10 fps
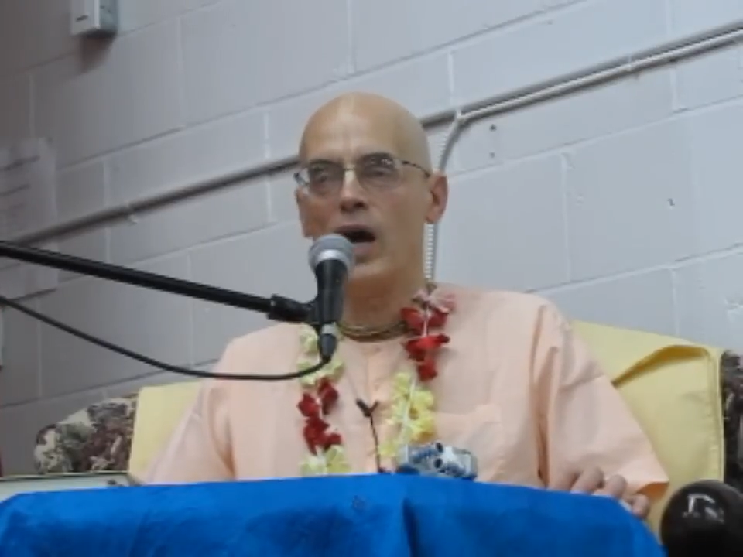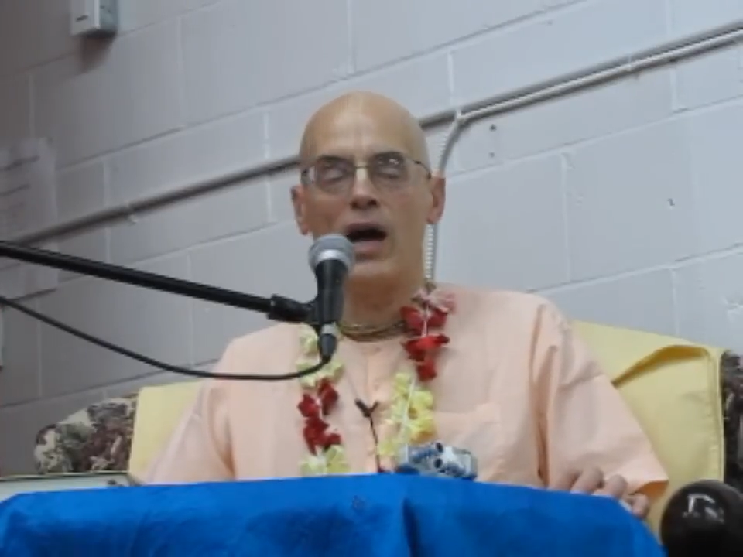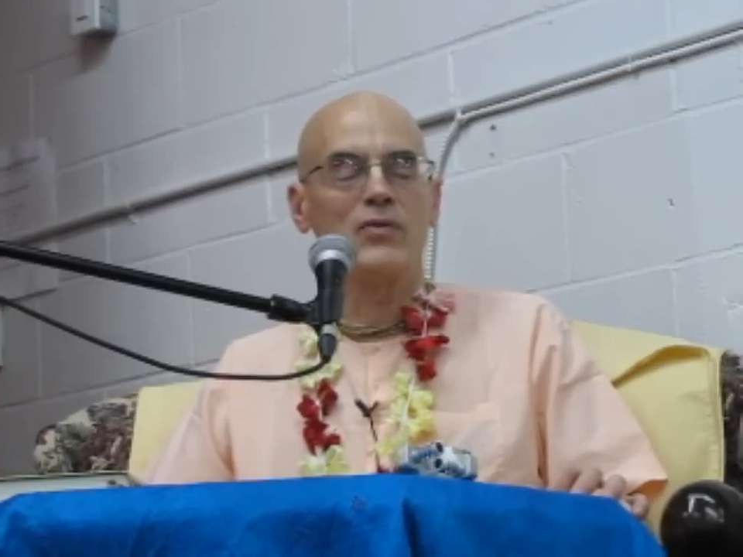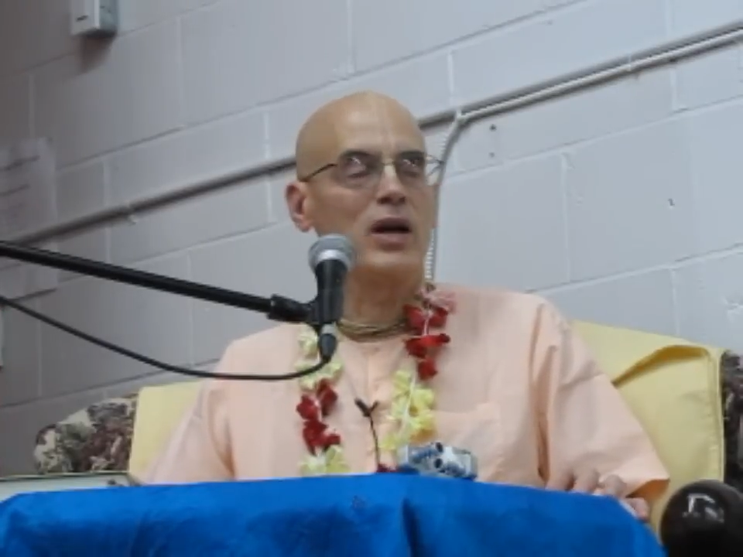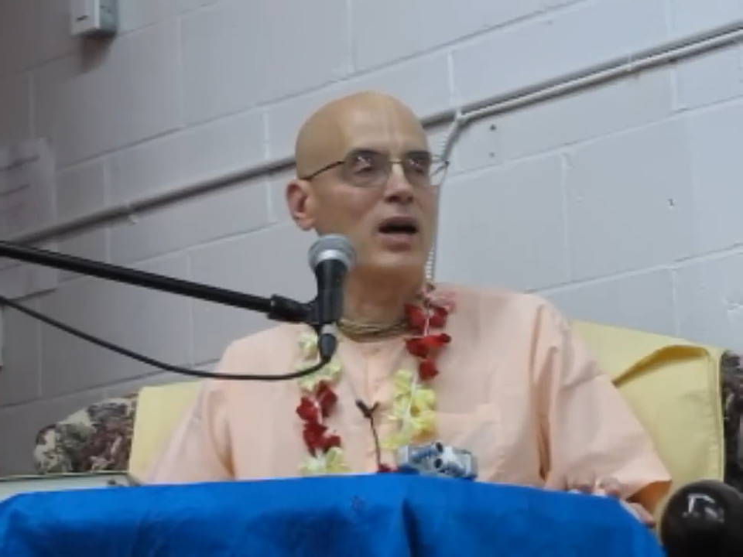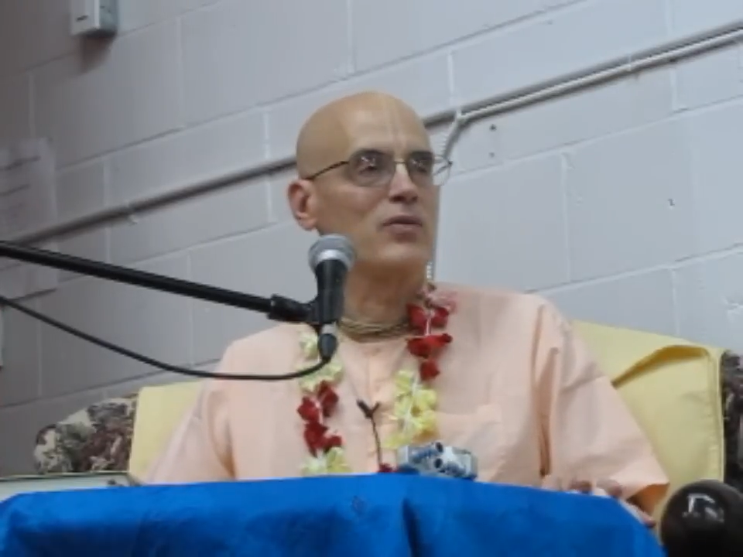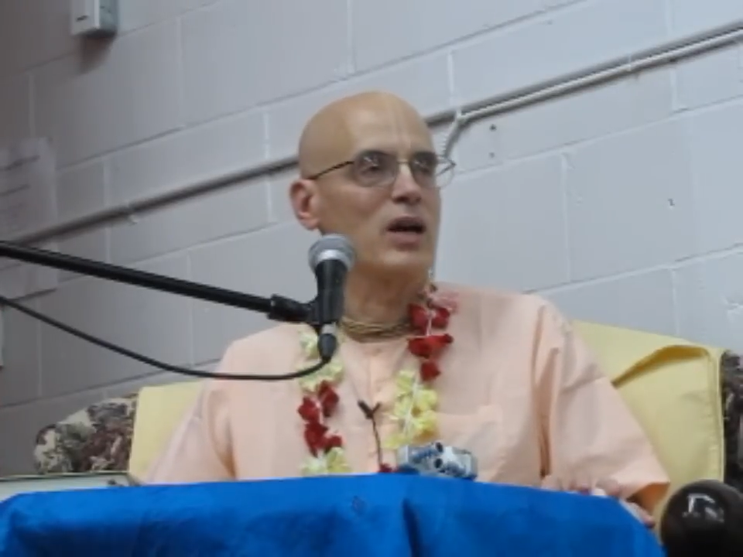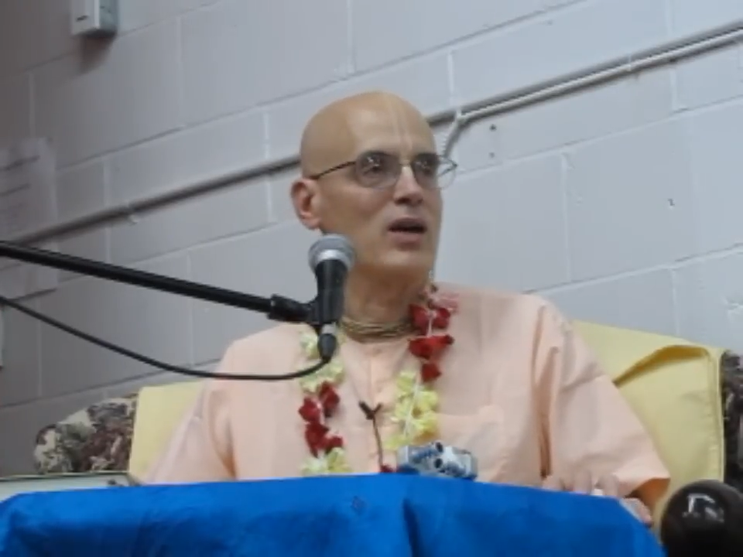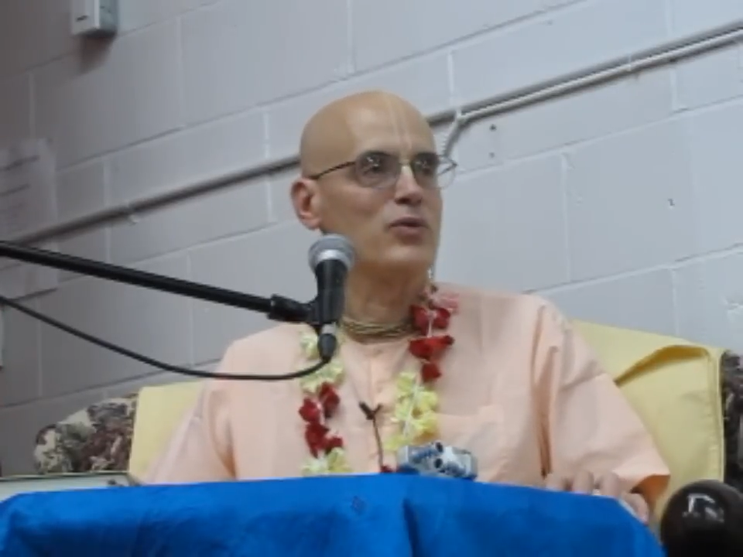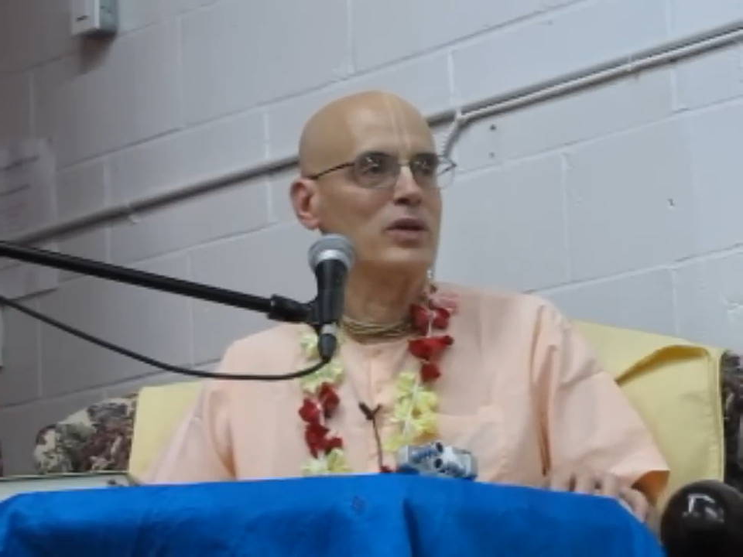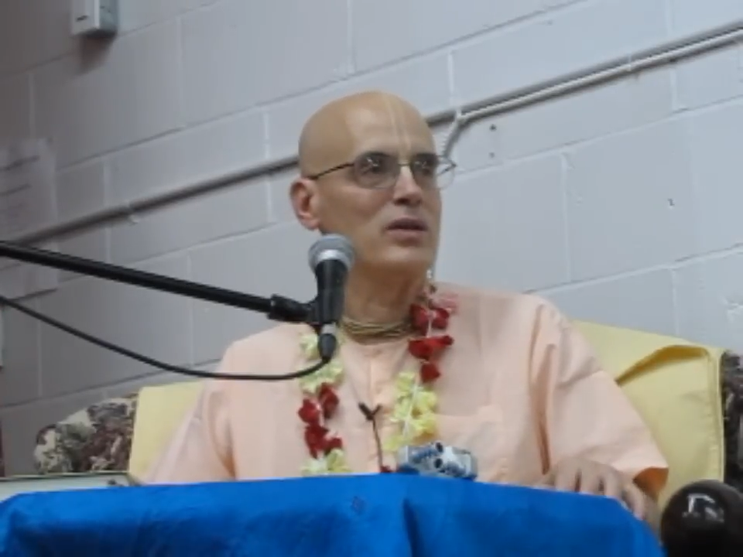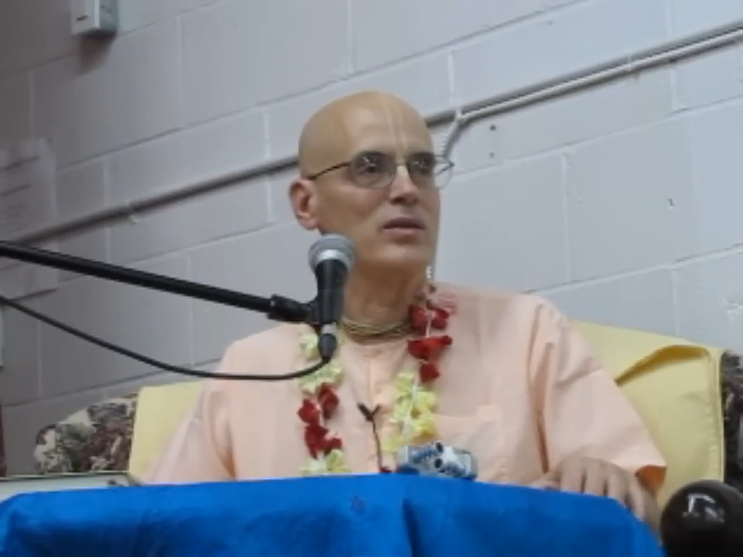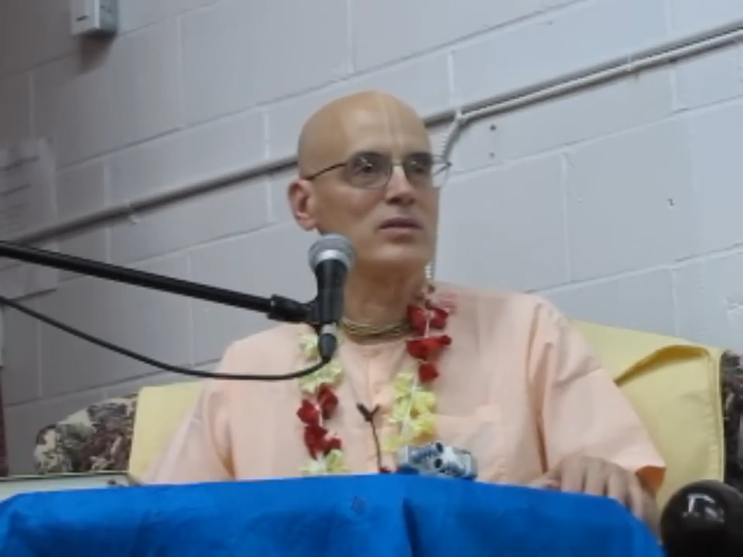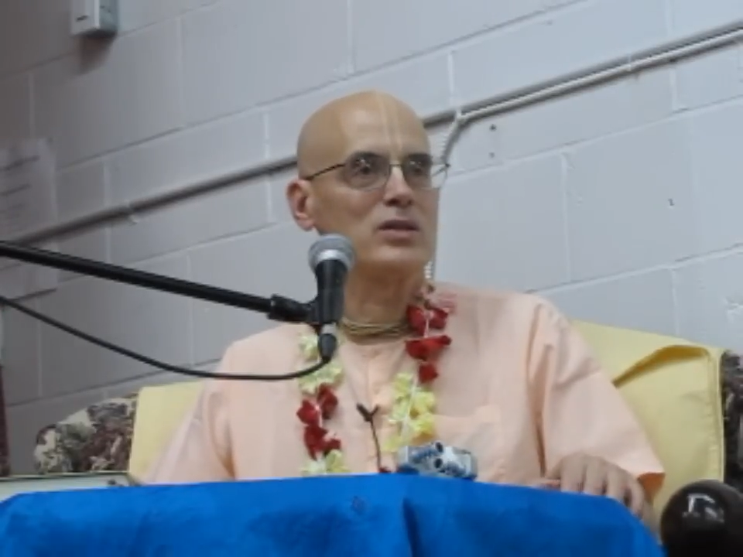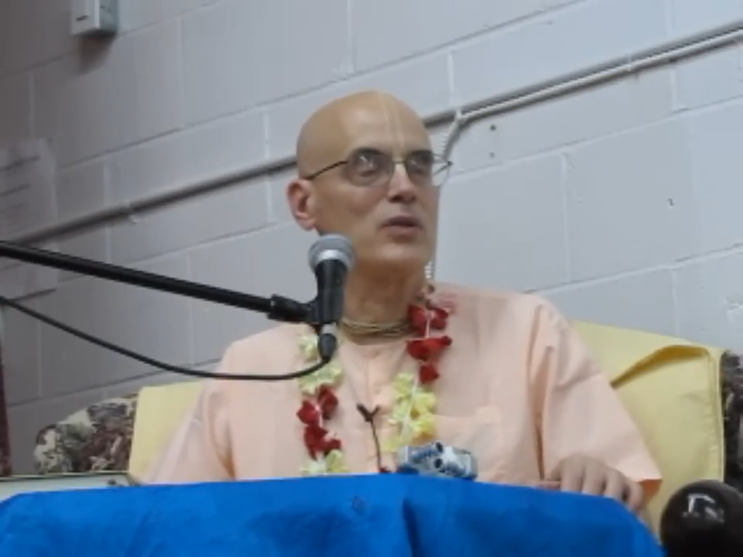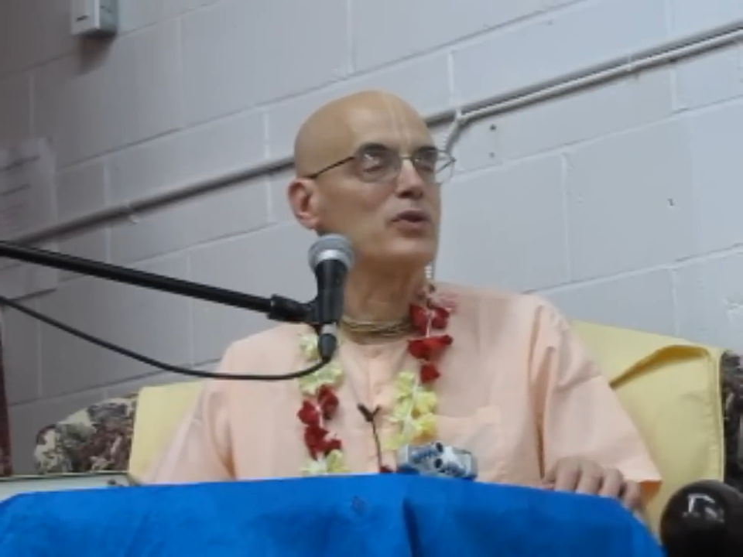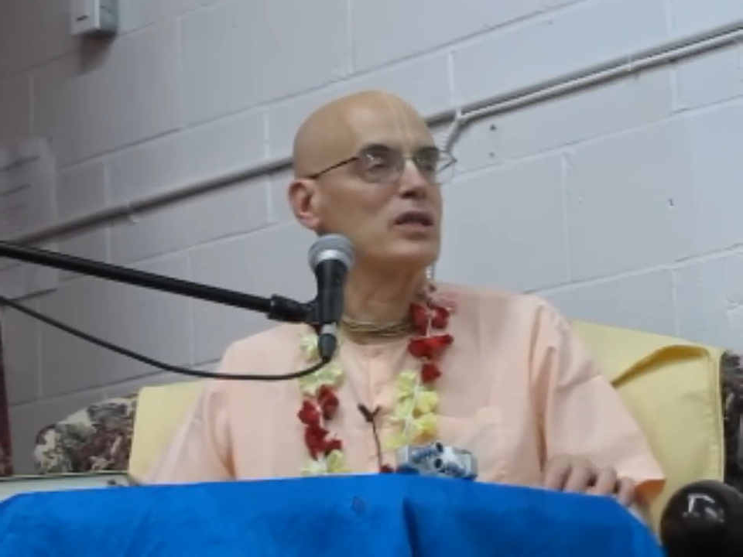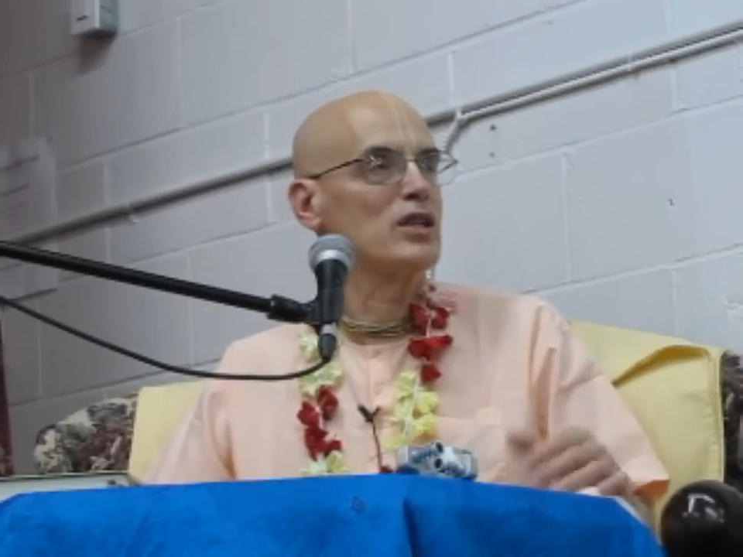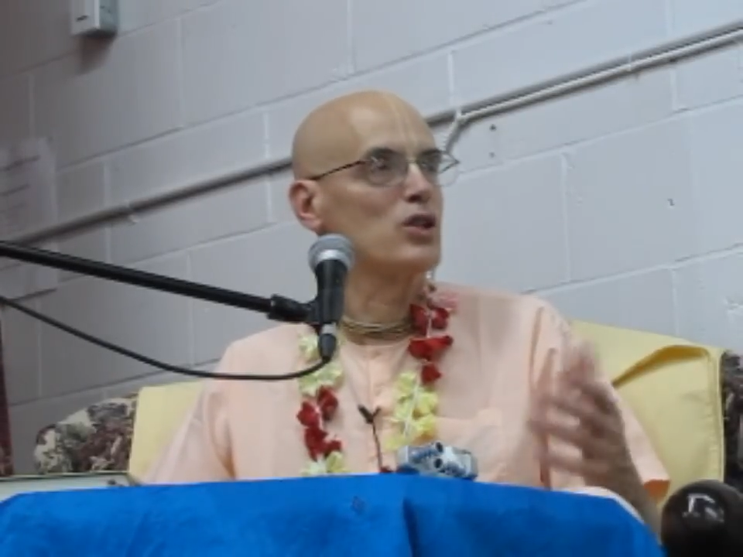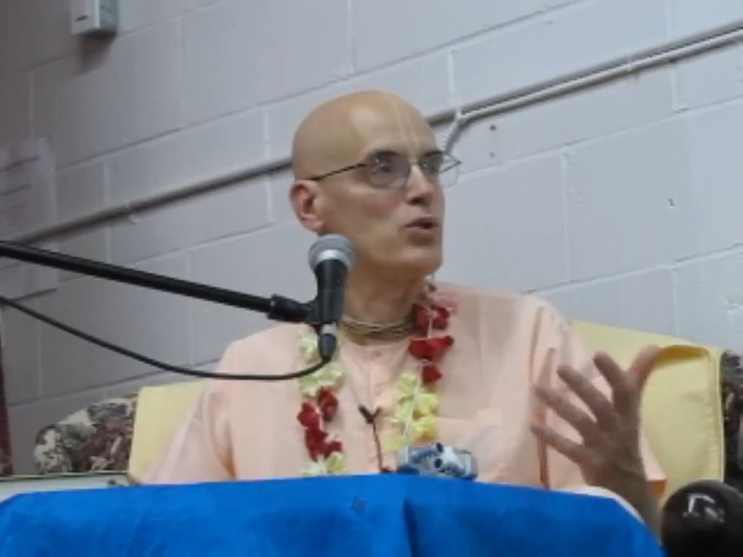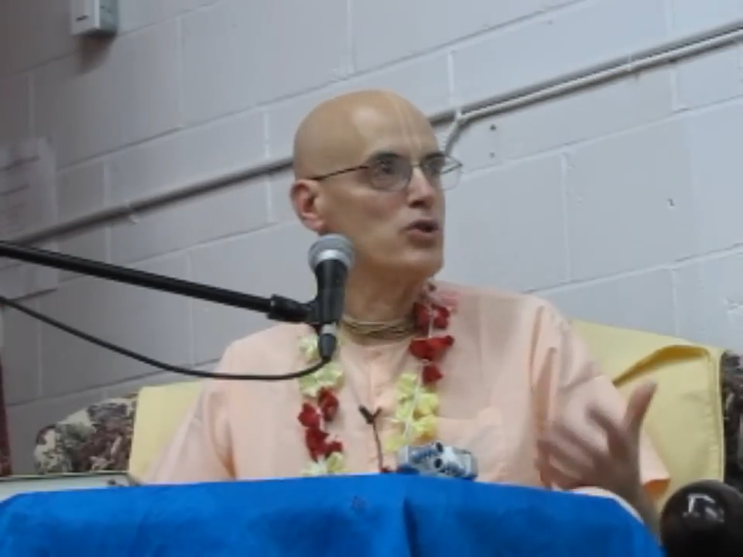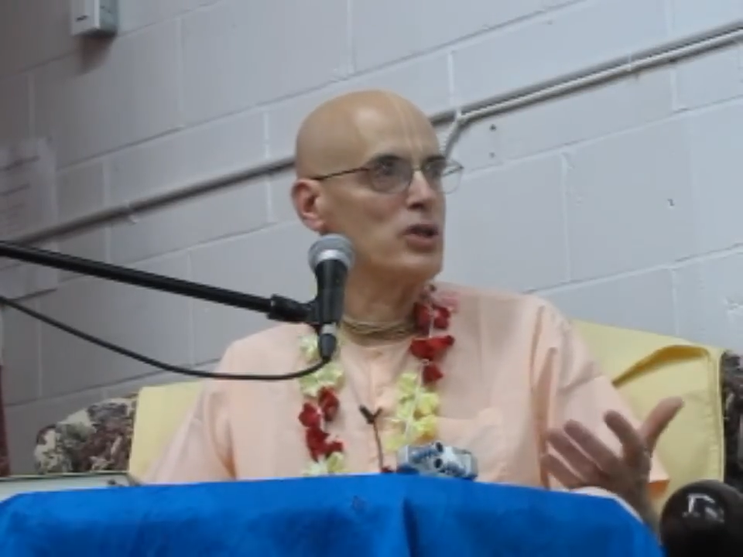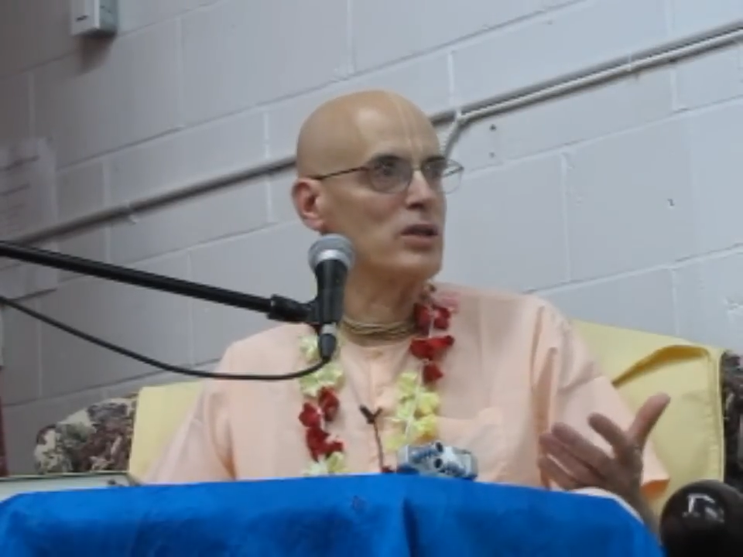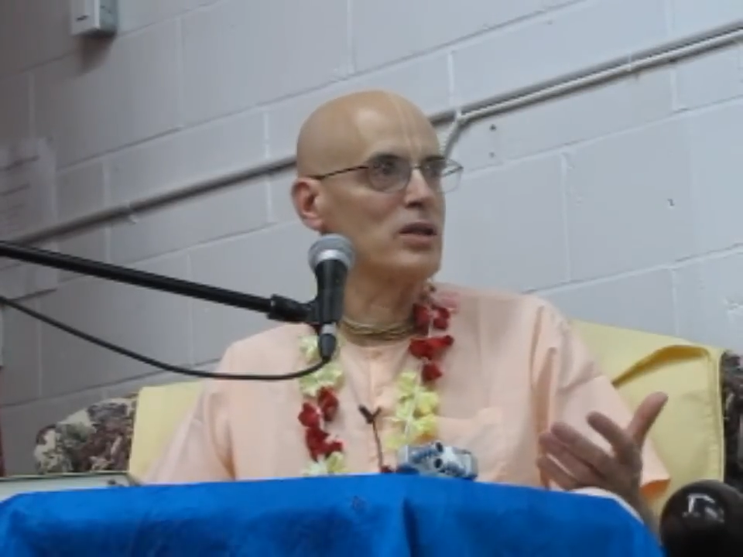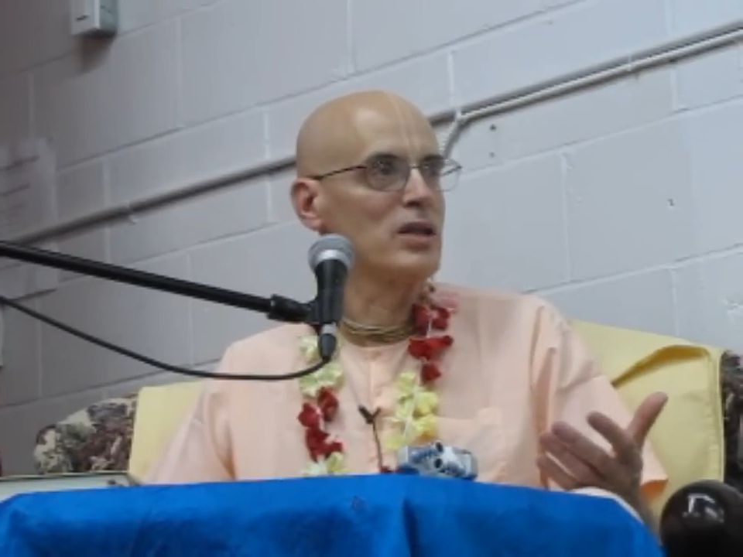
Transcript: have we suffered an illusion